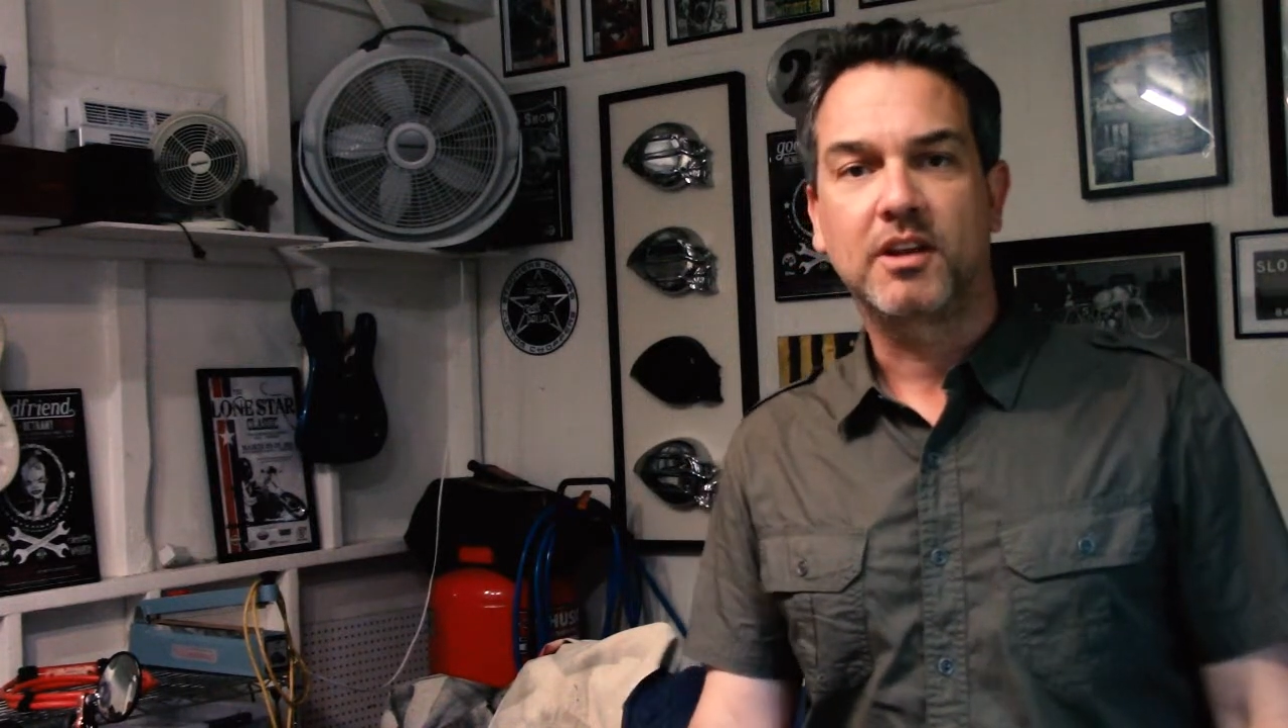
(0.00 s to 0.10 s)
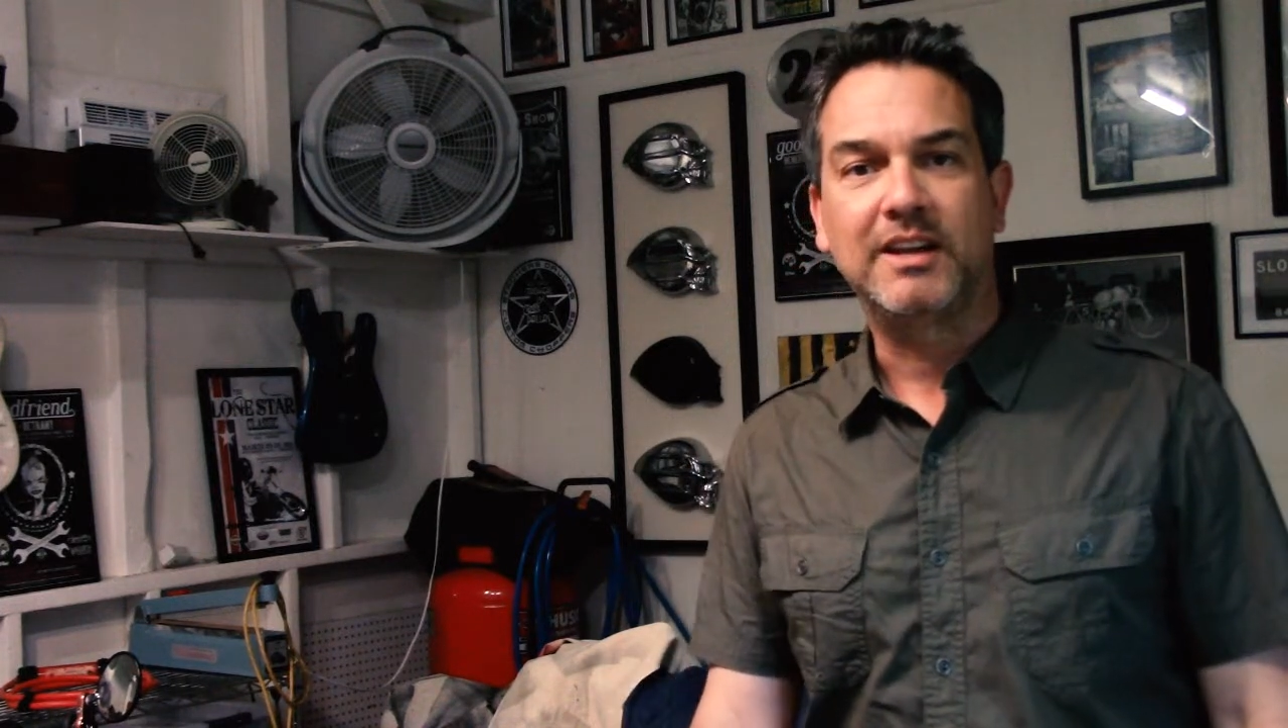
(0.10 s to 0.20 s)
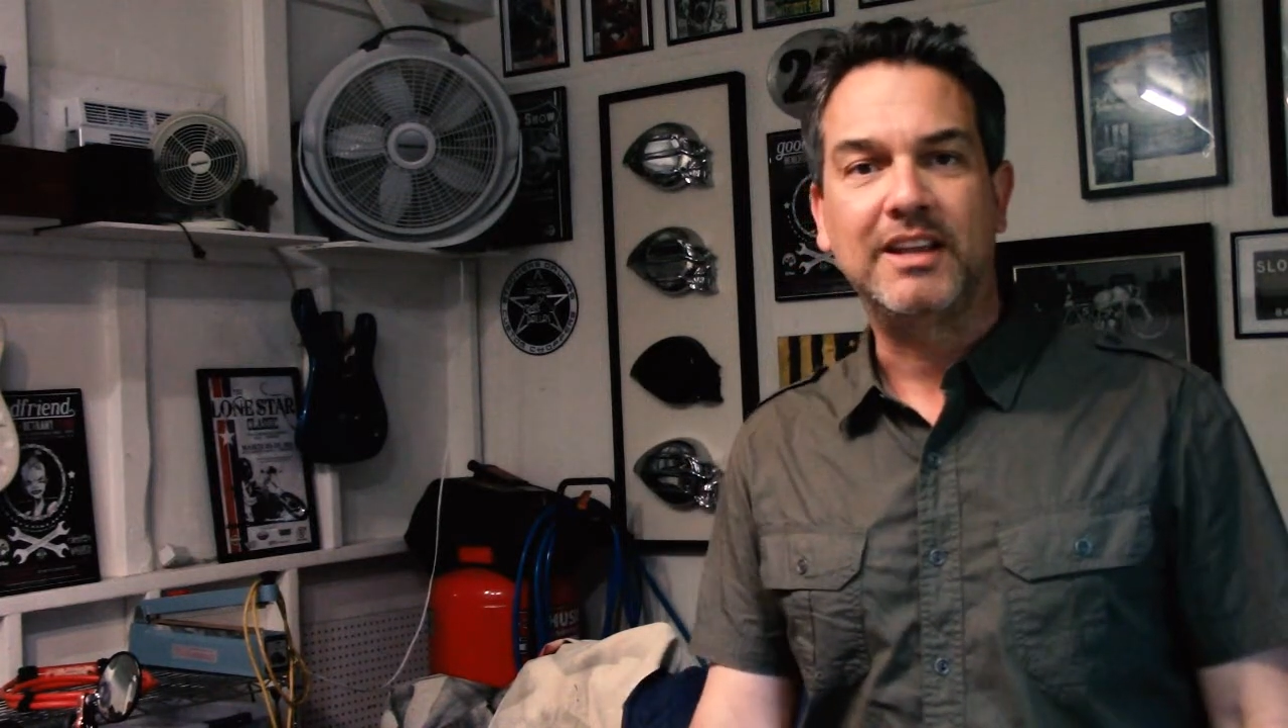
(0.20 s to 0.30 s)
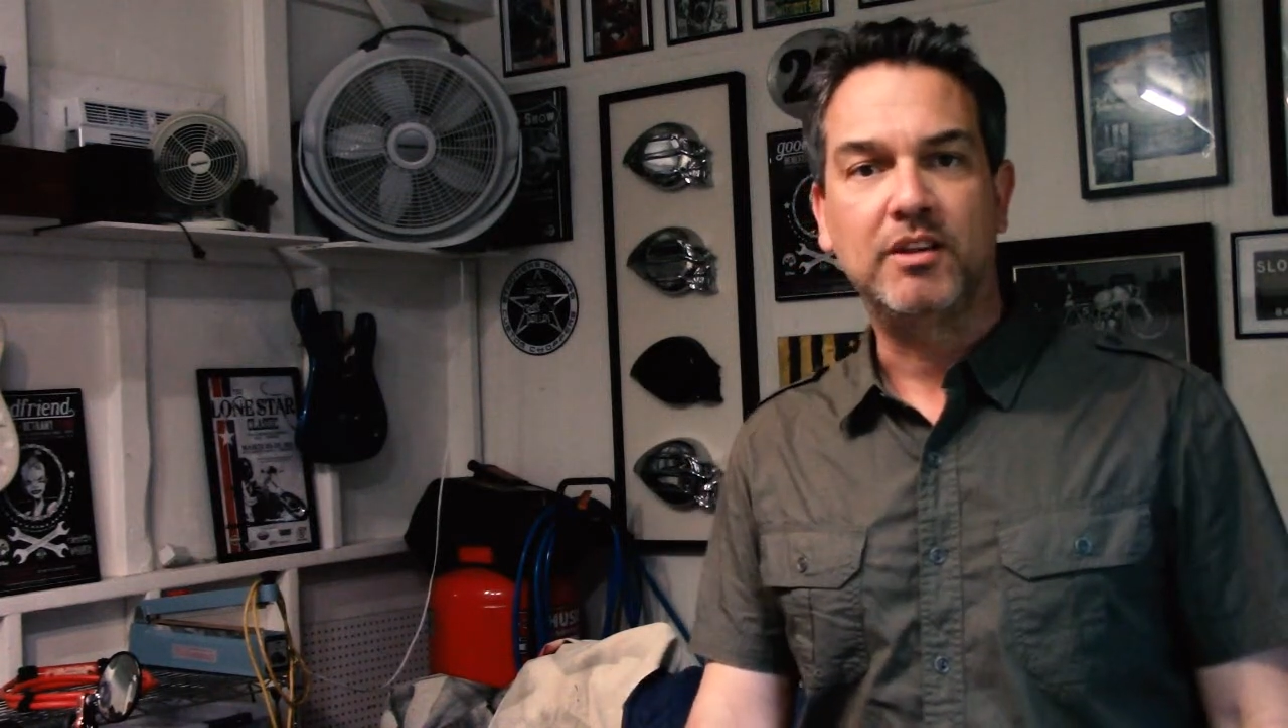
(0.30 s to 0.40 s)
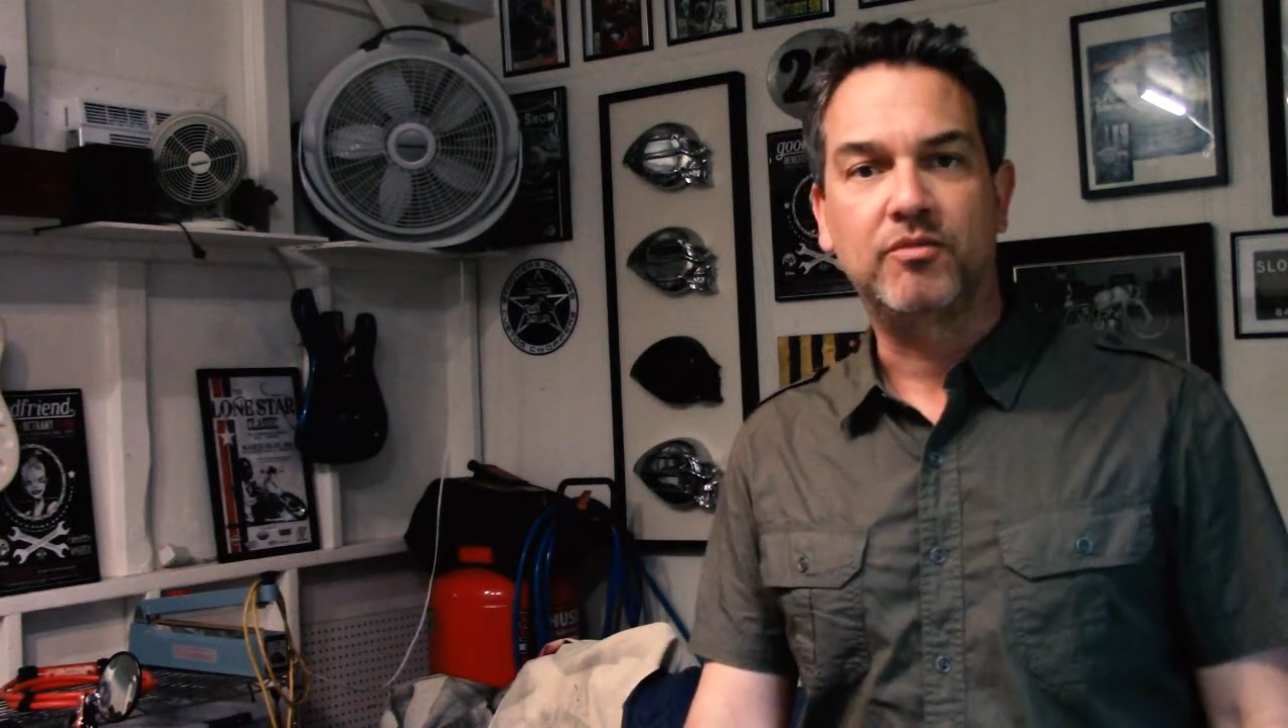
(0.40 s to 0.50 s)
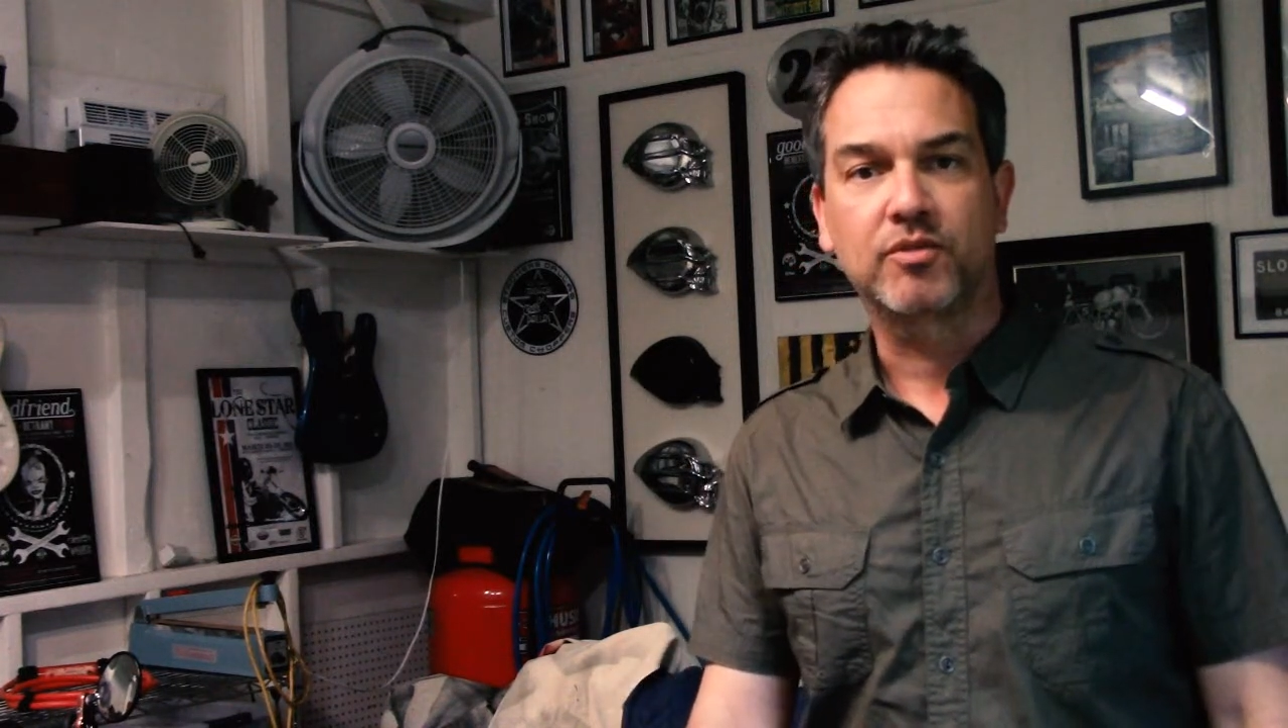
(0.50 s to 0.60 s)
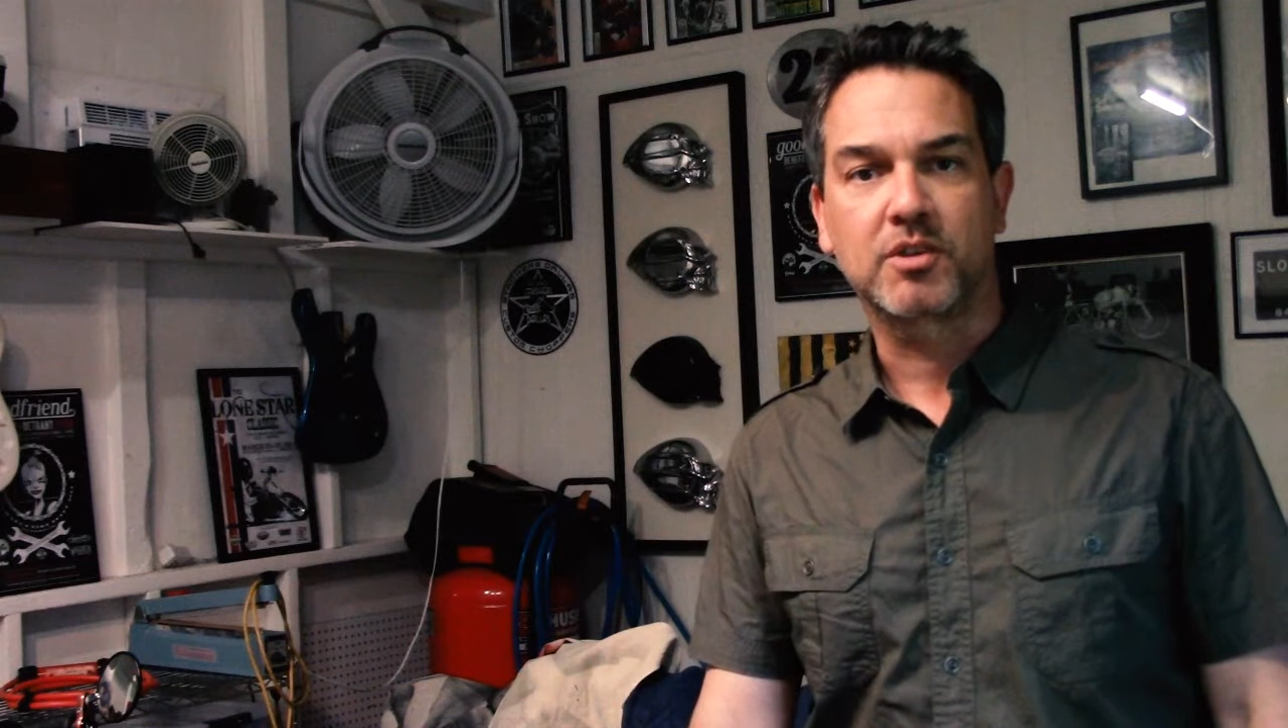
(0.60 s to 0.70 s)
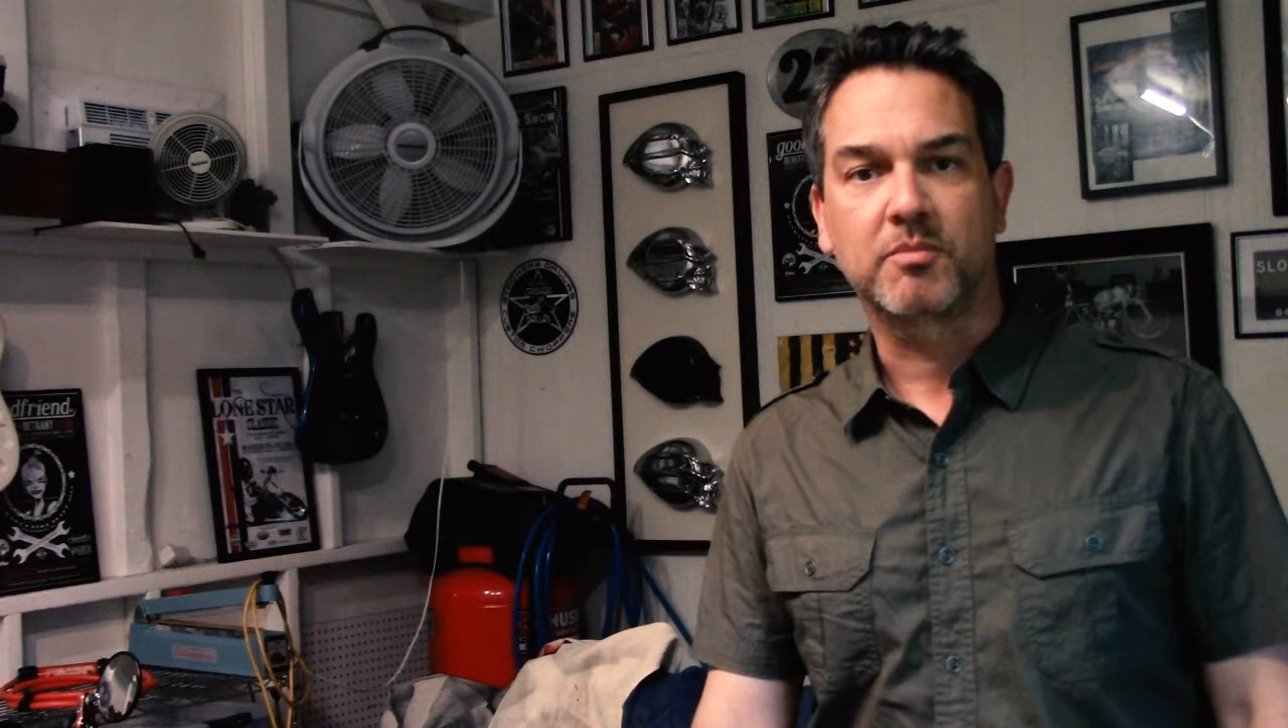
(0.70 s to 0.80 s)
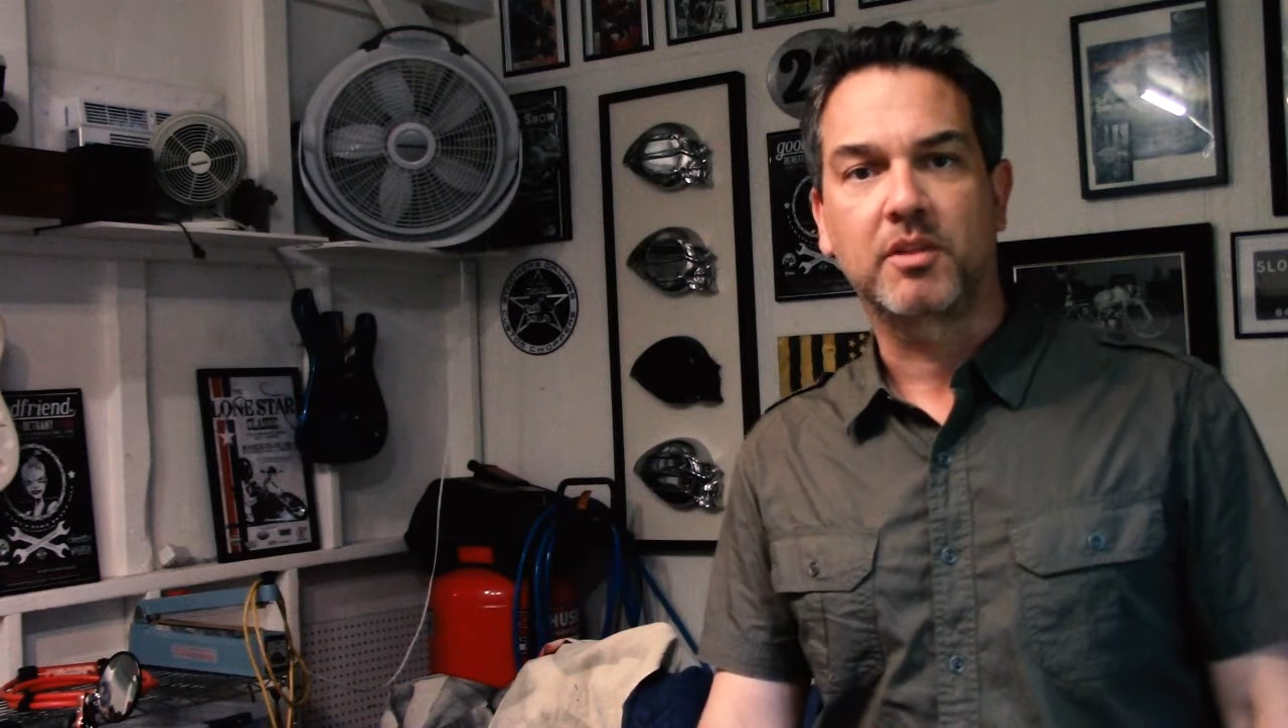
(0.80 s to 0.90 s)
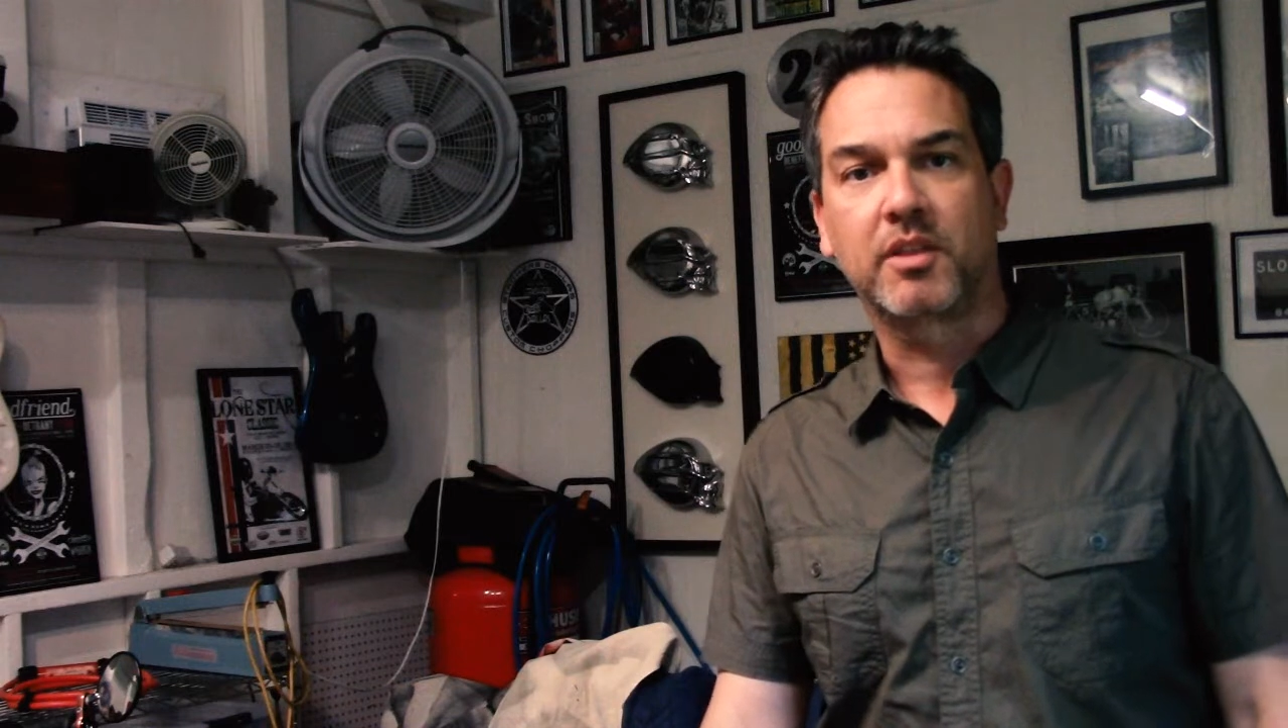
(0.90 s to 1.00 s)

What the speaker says: need for something